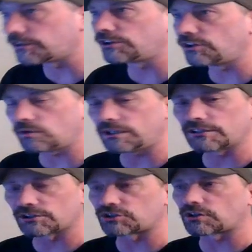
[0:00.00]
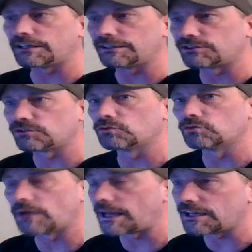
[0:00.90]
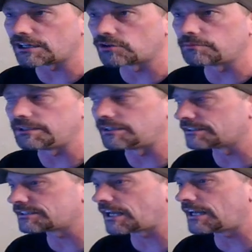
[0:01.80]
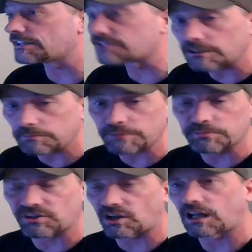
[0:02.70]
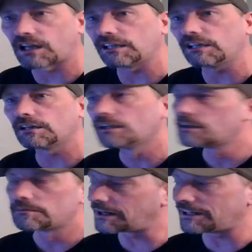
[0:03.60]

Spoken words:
doing. They're trying to, hey, it could be this guy. It's getting people talking, but I